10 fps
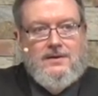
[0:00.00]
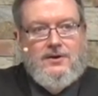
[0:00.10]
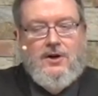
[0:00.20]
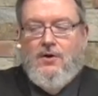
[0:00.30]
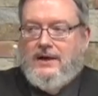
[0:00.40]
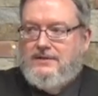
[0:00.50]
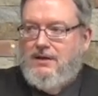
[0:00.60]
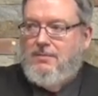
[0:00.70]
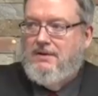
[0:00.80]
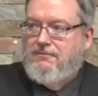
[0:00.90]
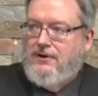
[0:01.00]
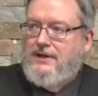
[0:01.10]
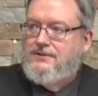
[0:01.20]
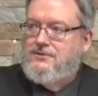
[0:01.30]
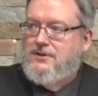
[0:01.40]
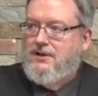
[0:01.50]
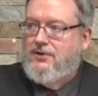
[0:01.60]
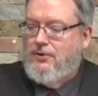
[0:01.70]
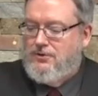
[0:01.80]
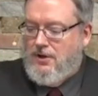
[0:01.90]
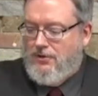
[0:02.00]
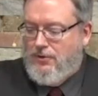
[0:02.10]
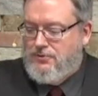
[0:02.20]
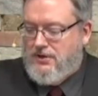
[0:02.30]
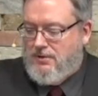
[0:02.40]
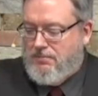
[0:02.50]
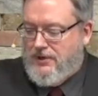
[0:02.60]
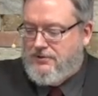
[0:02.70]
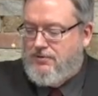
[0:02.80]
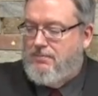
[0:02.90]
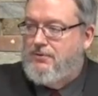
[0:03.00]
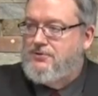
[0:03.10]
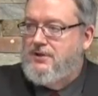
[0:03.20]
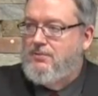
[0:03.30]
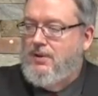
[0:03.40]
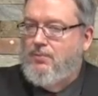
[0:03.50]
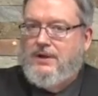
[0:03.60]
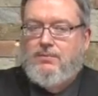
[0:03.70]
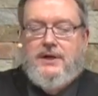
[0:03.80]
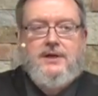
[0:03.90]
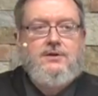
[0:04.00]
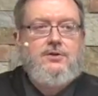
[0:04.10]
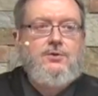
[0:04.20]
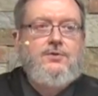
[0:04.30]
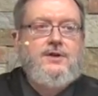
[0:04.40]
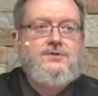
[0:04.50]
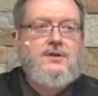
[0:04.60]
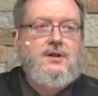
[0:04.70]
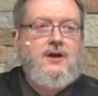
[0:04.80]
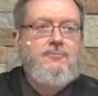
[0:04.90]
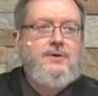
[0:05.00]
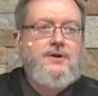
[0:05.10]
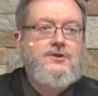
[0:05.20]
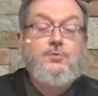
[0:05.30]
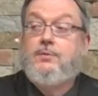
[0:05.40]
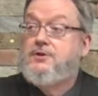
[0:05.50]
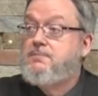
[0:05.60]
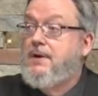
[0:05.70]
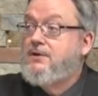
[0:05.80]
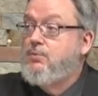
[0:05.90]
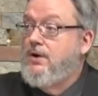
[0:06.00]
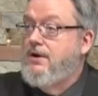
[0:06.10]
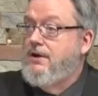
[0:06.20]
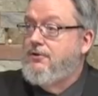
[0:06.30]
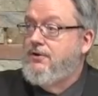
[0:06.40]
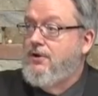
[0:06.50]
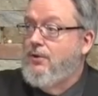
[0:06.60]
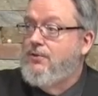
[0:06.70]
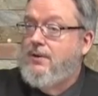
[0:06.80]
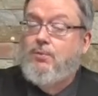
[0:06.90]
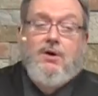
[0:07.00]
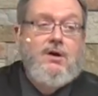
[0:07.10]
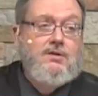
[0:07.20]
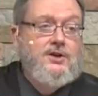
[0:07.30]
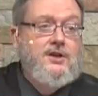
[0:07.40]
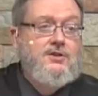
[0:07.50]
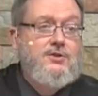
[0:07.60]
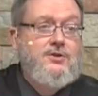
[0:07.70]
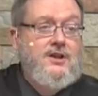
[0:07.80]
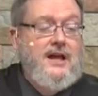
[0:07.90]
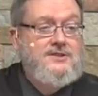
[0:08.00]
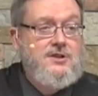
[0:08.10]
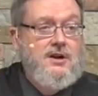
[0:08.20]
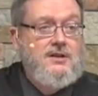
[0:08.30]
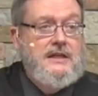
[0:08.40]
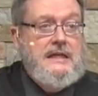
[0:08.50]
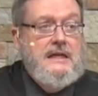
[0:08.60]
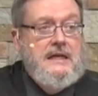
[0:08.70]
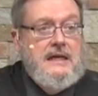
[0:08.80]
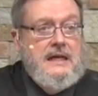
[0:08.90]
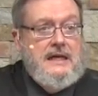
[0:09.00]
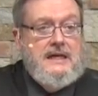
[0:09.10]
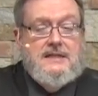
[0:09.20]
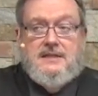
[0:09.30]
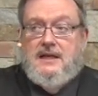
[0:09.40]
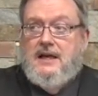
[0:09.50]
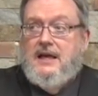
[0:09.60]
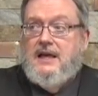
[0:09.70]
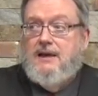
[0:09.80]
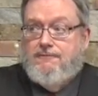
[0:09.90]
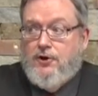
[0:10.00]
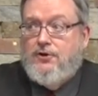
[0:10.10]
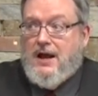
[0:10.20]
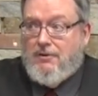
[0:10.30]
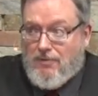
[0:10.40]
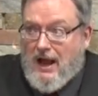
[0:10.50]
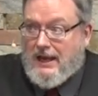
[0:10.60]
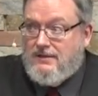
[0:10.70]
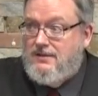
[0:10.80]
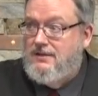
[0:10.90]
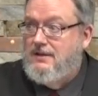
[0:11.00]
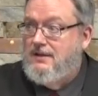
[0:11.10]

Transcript: You know, I tell my friends, there those, all those that are pre-tribbers, and, and we, we can do this in love because we respect one another and know that we're all looking through a glass darkly, is if you're not right